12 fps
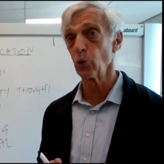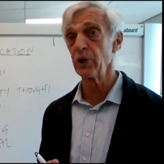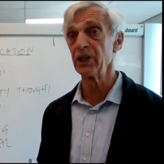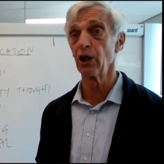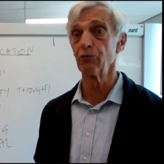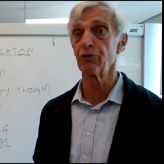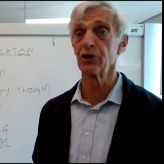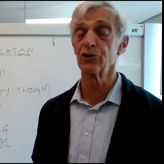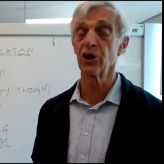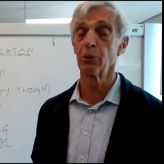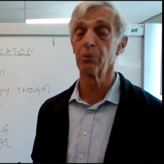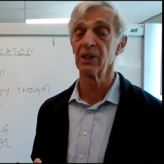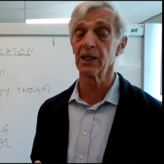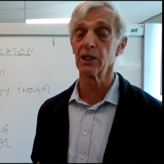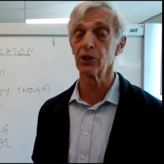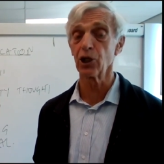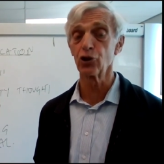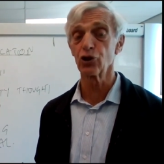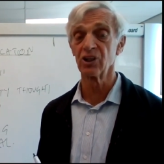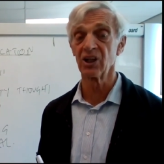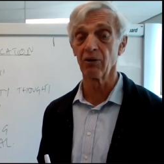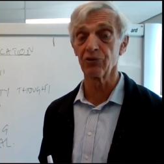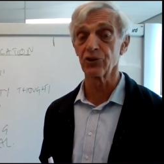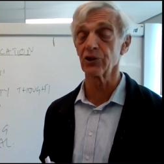So we know, for example, that
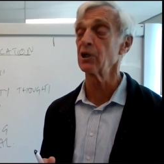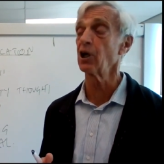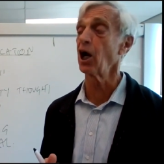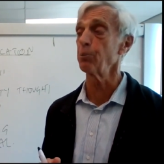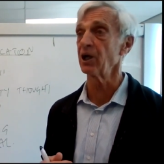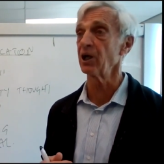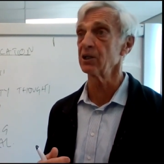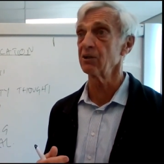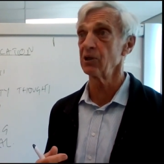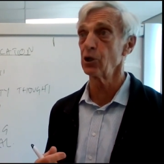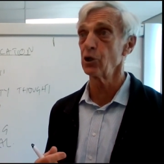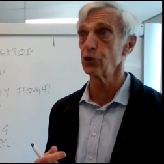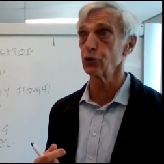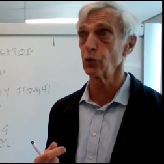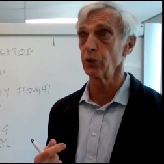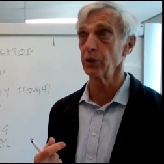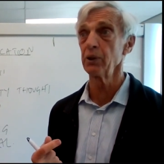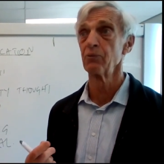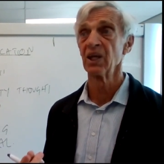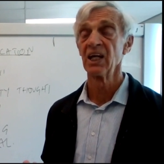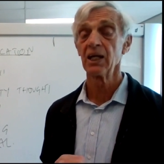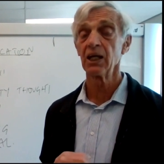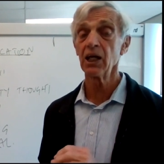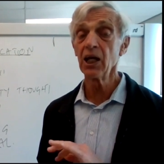attention deficit hyperactivity disorder
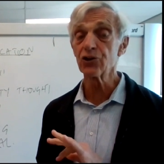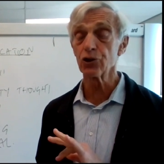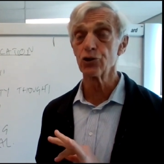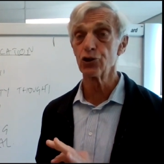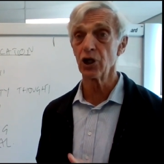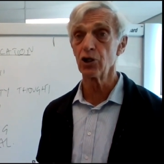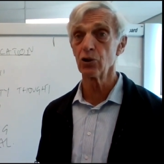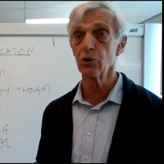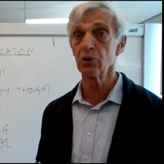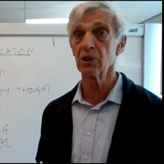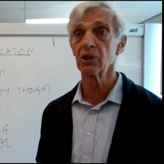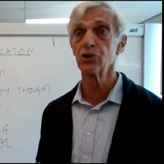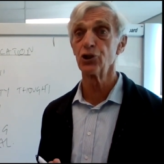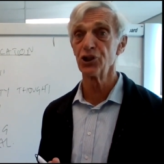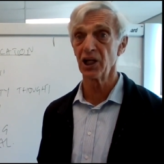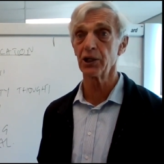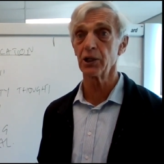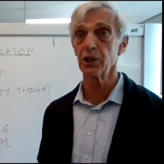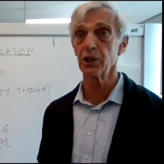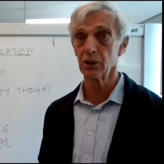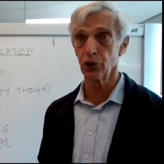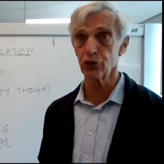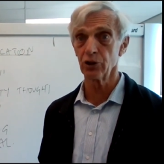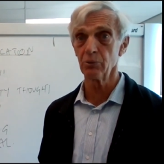is a genuine genetic
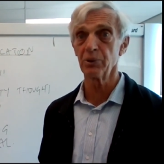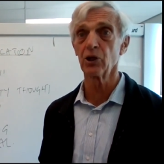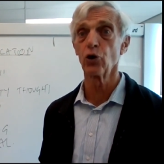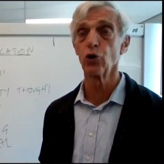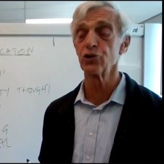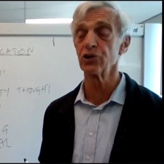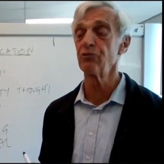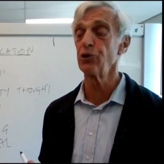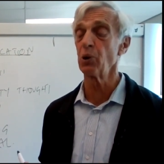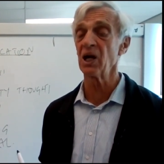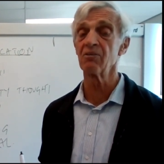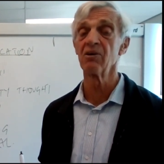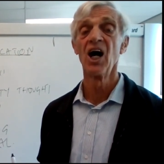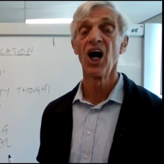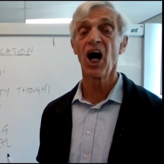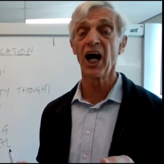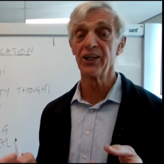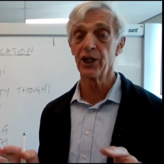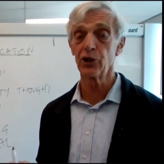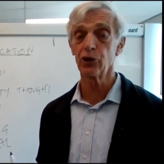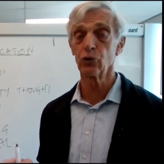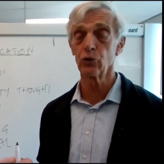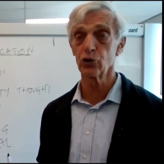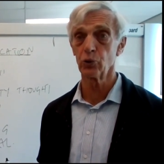condition because if you have
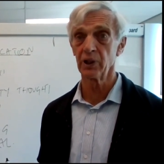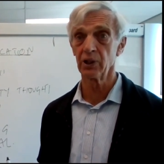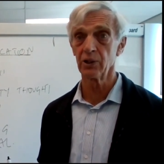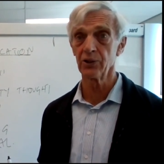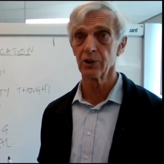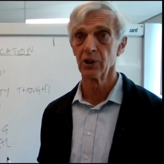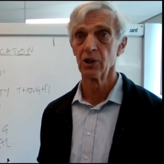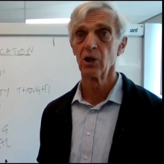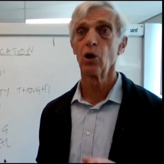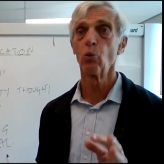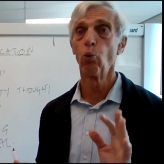identical twins,